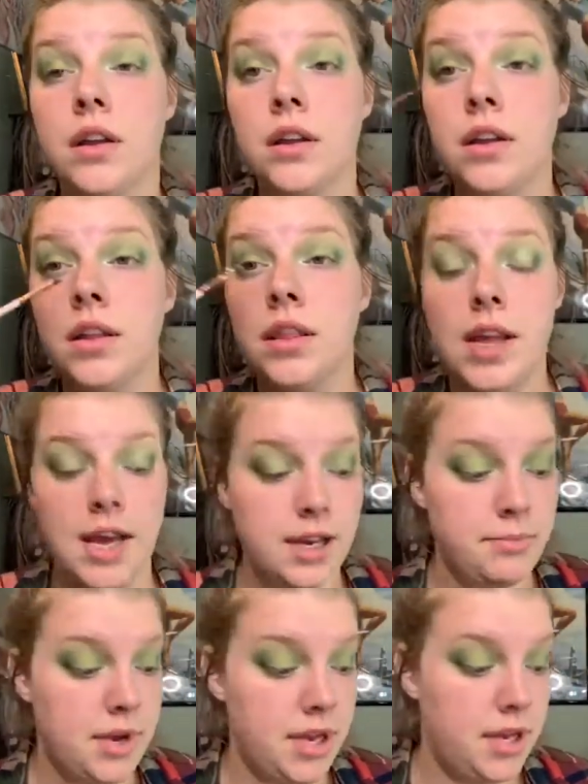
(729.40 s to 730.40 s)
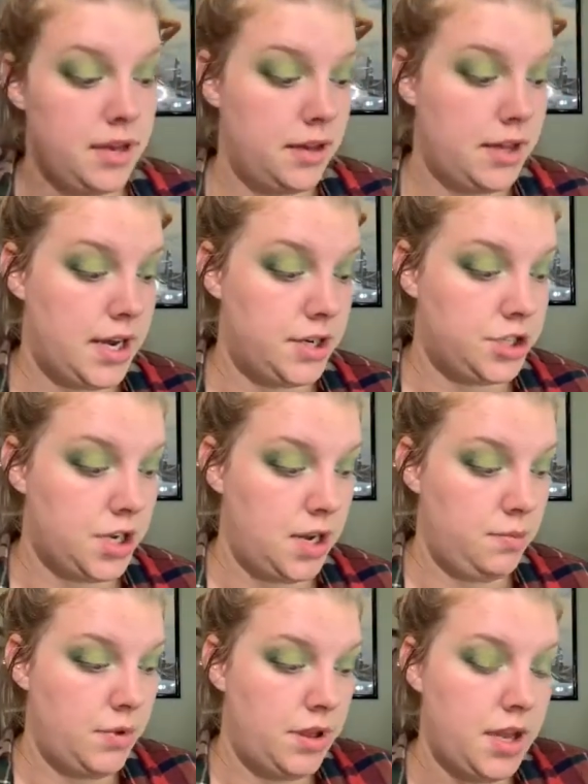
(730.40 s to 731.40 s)
line my lash
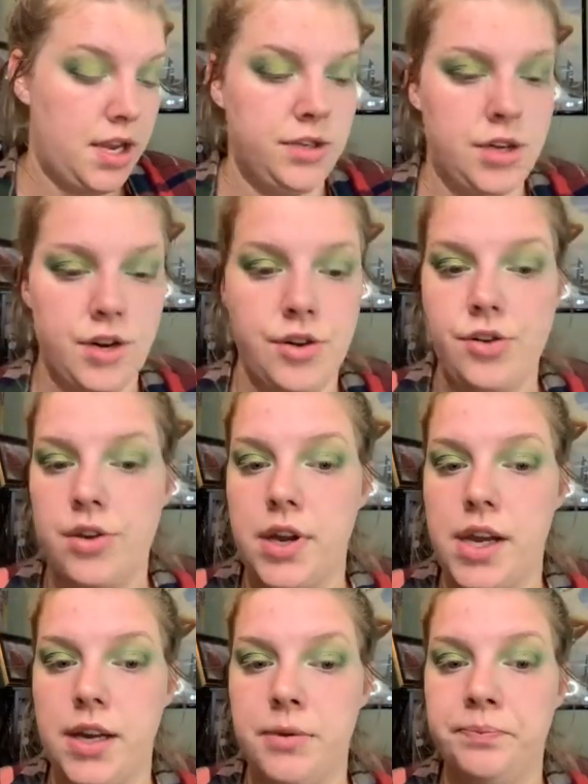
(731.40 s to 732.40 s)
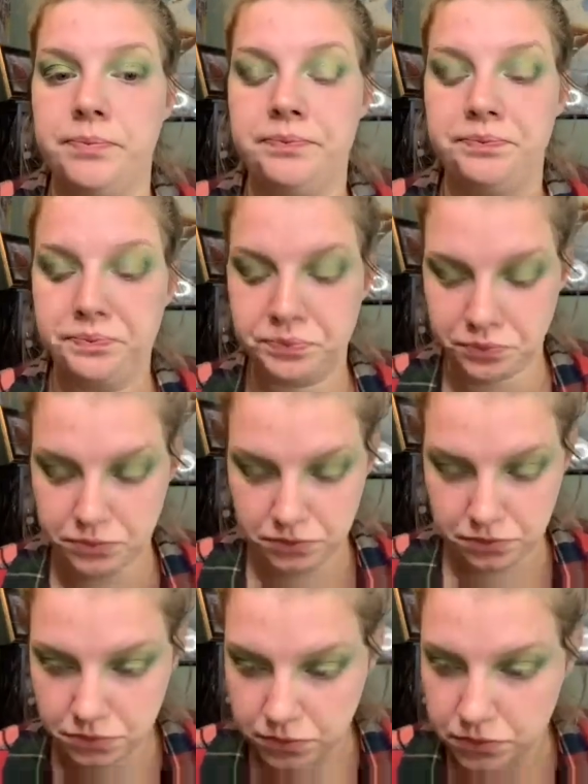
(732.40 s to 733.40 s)
line with a darker green,
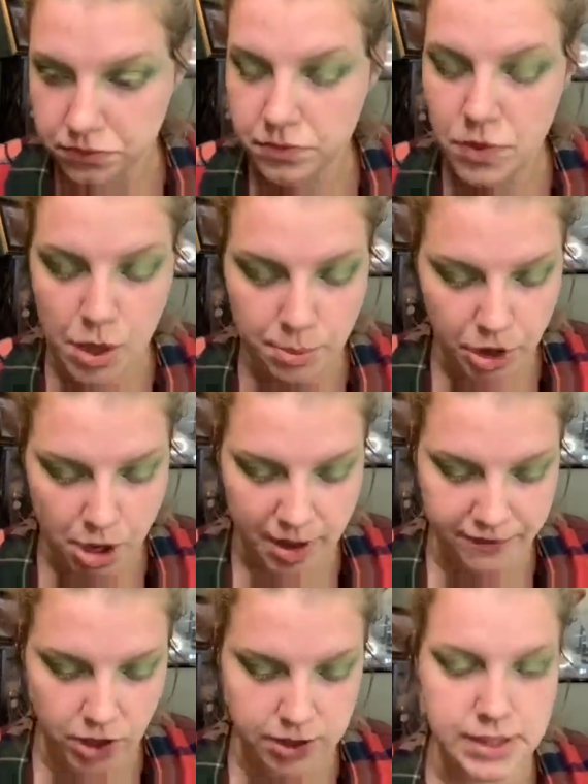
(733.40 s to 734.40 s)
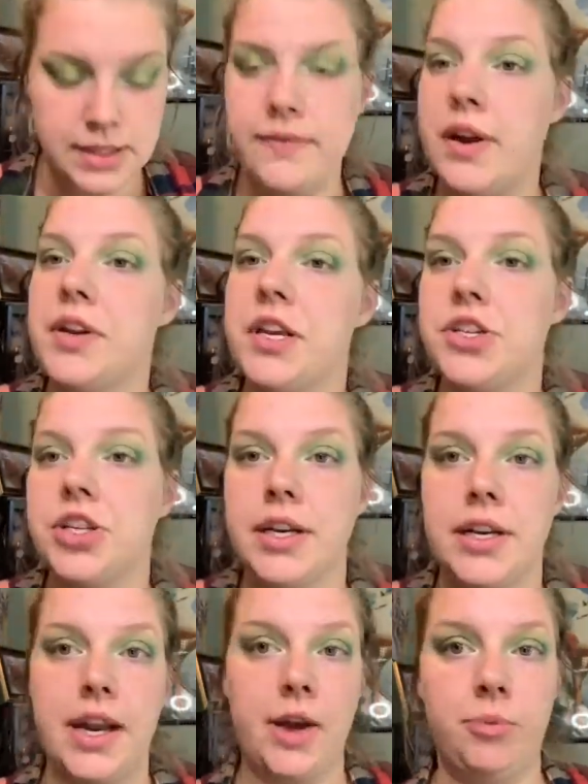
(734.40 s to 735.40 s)
put on my falsies and foundation,
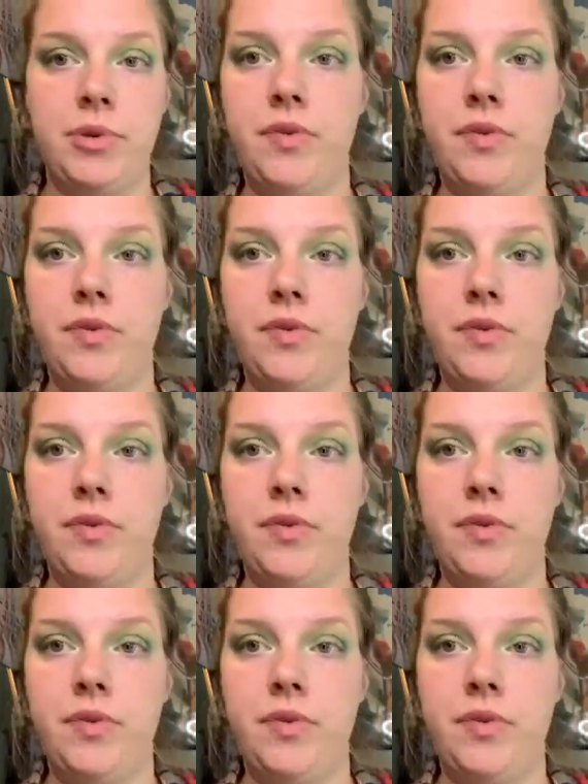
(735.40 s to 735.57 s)
and I will be right